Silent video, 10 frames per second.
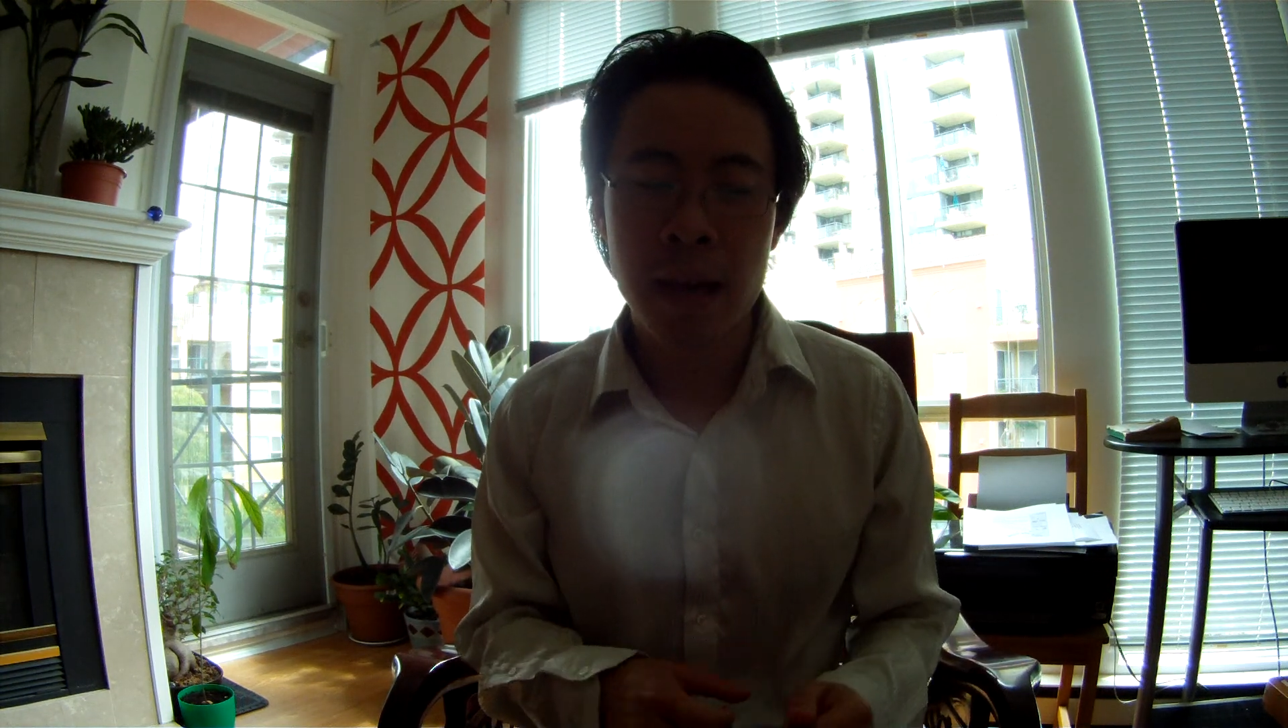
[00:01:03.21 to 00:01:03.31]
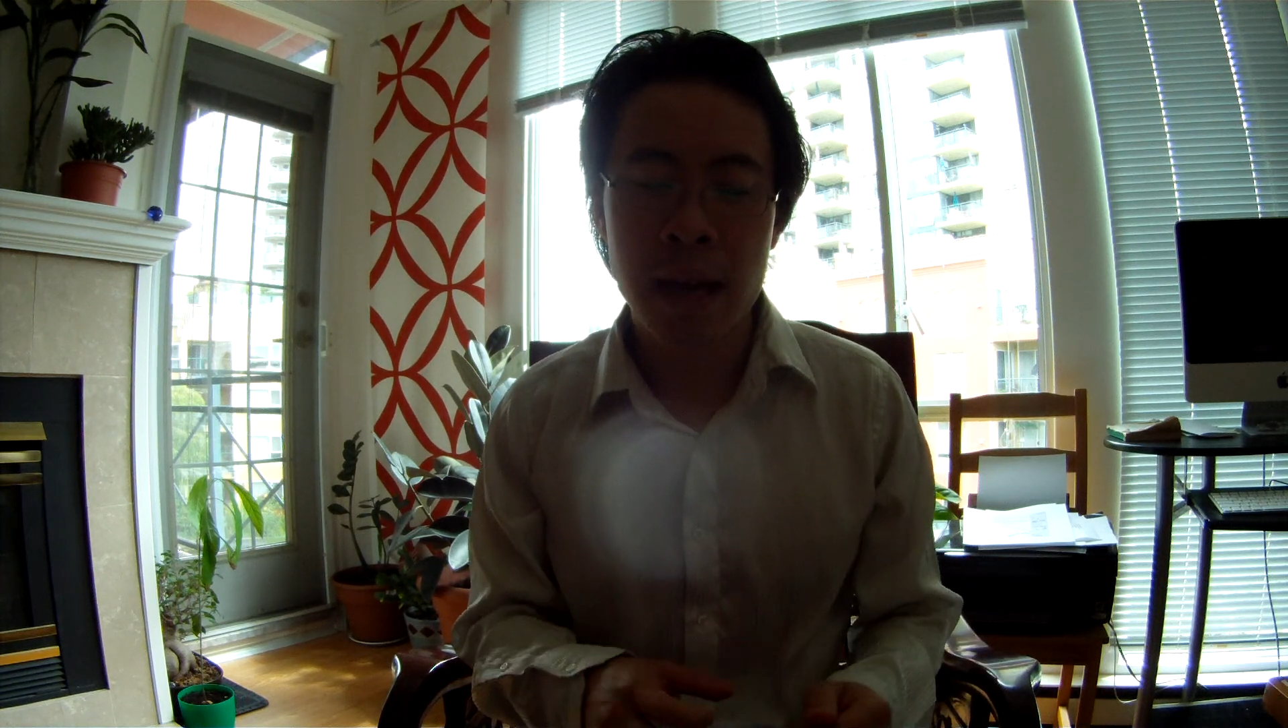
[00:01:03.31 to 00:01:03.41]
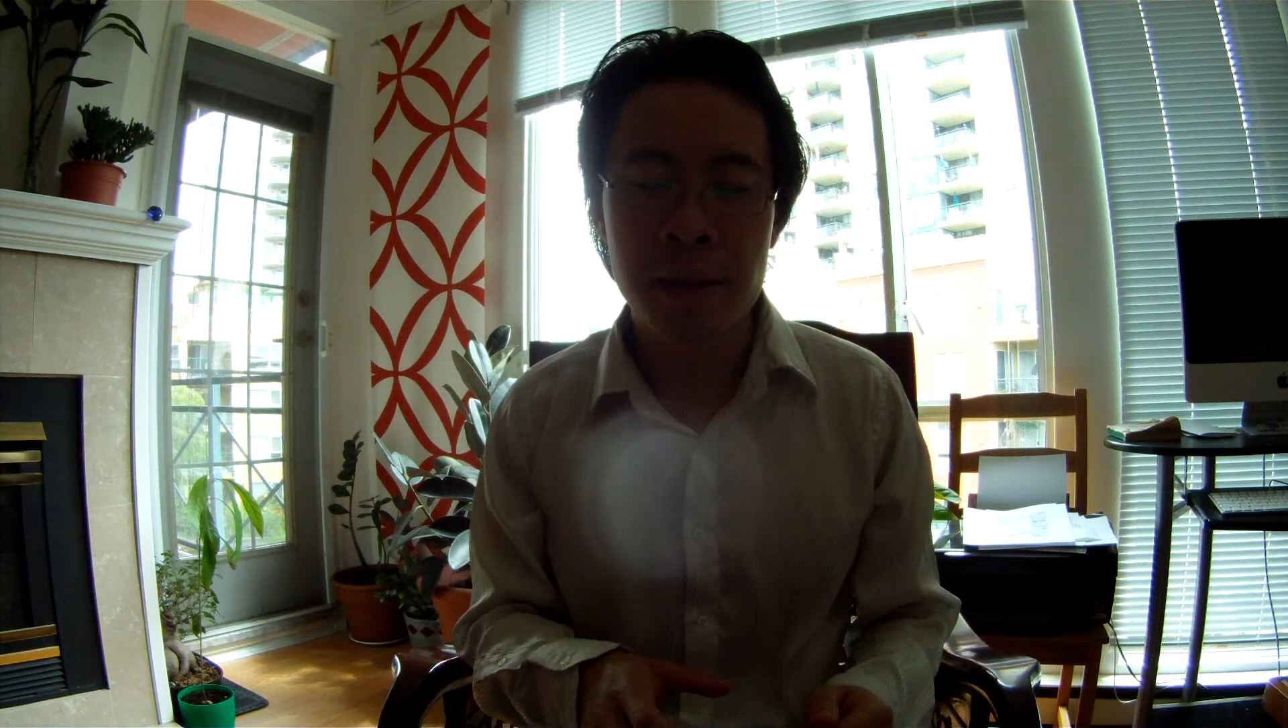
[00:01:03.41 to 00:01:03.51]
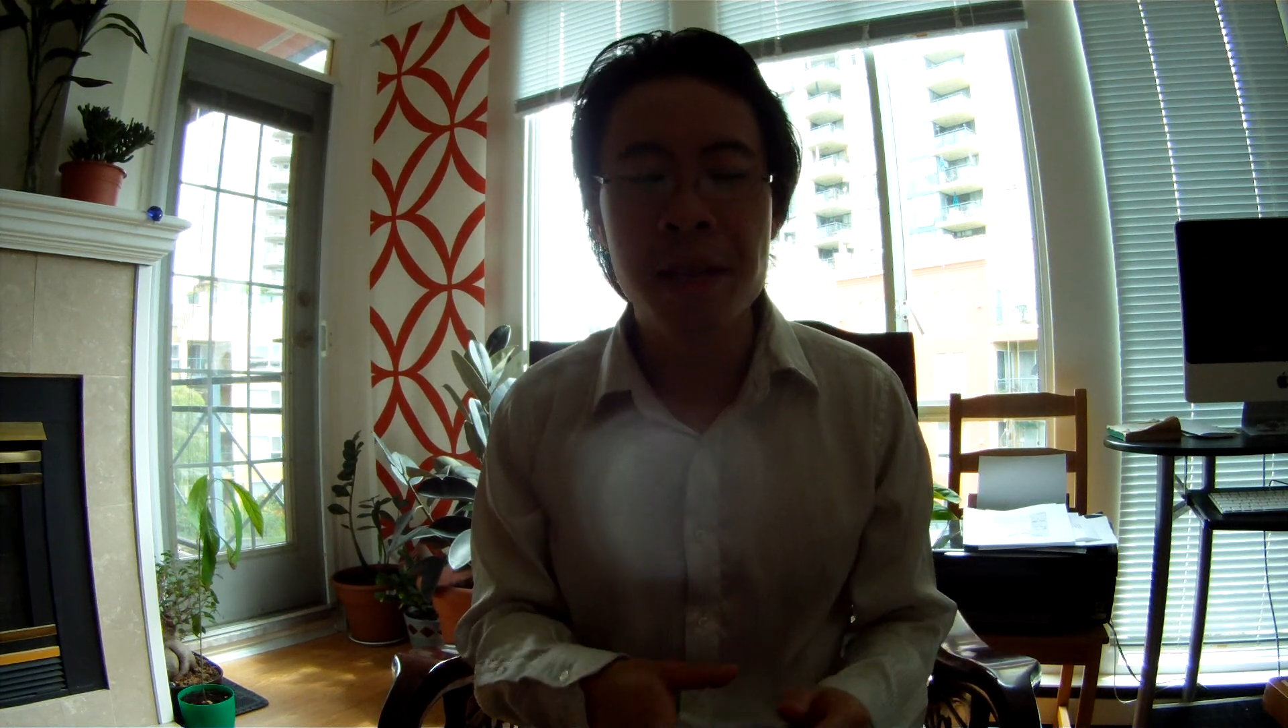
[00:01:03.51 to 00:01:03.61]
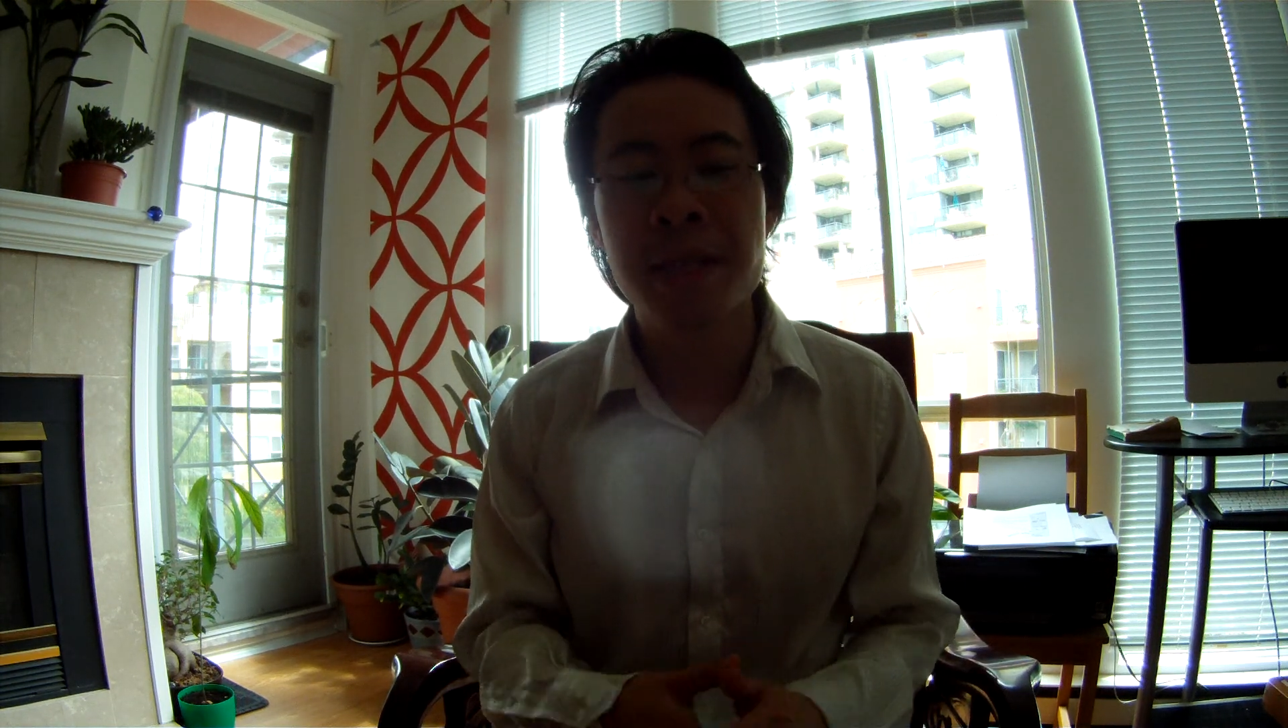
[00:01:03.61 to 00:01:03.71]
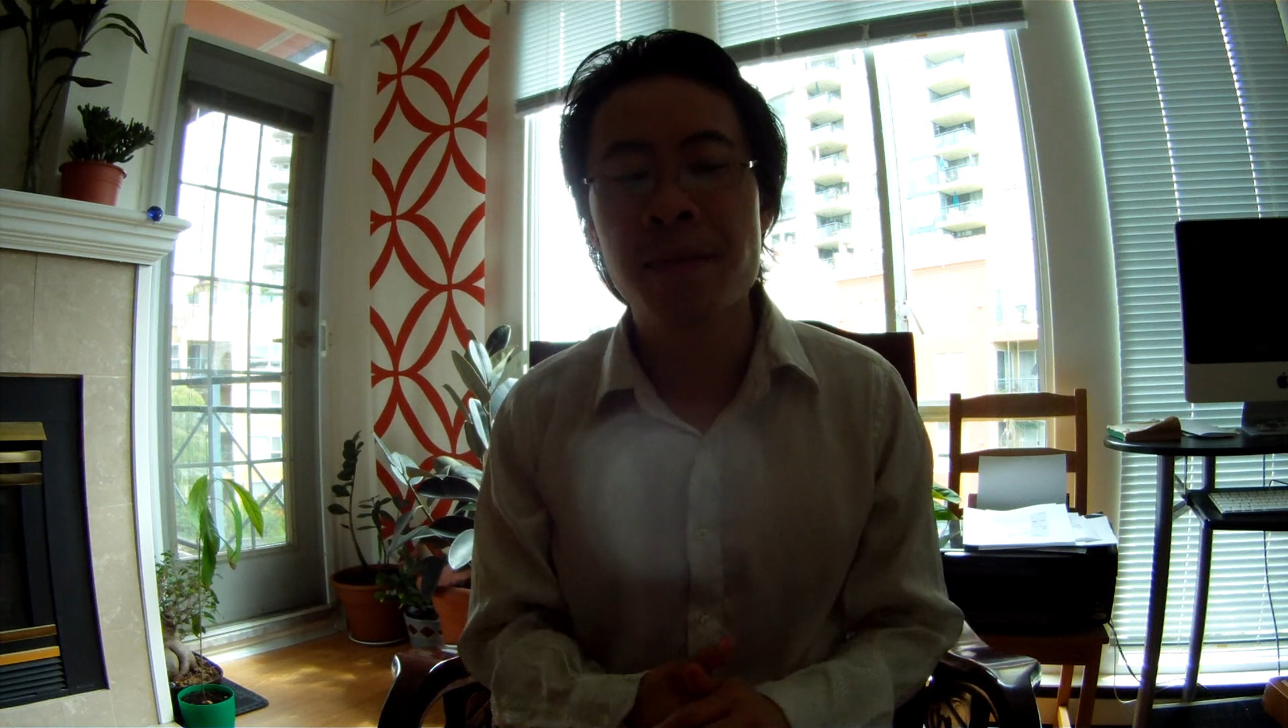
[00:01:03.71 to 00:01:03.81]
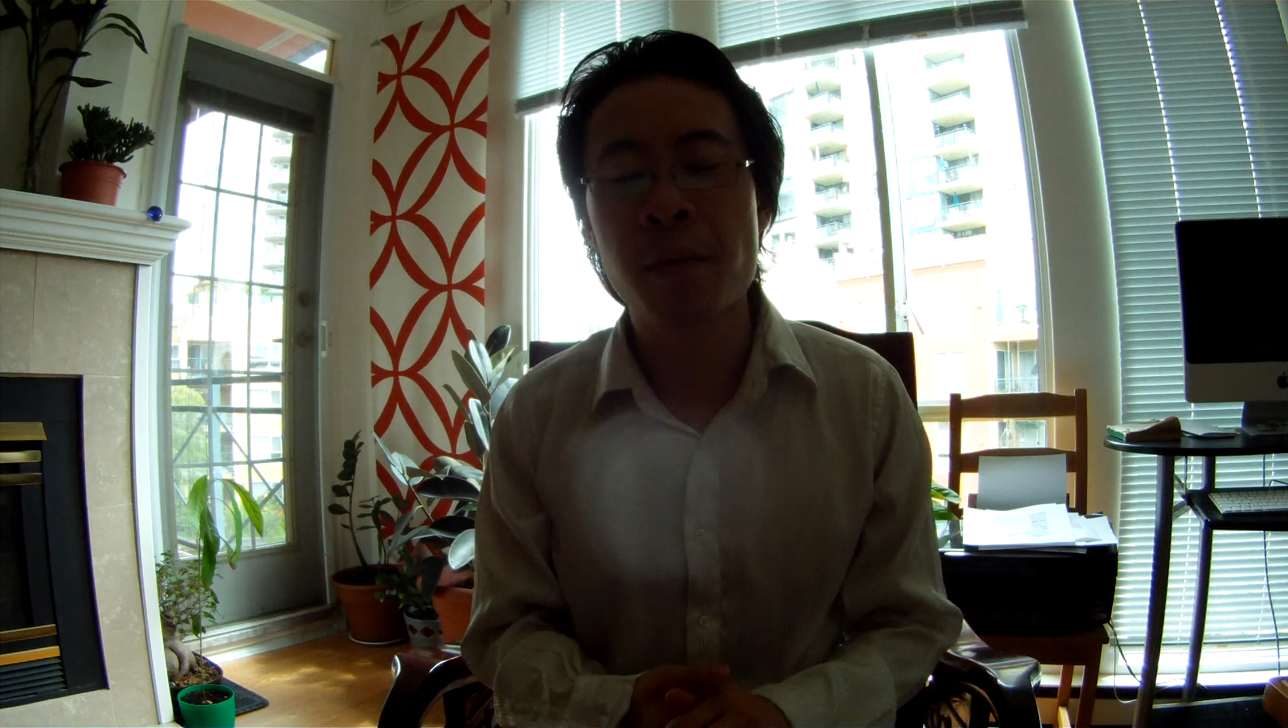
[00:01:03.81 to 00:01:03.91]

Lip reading: And this, of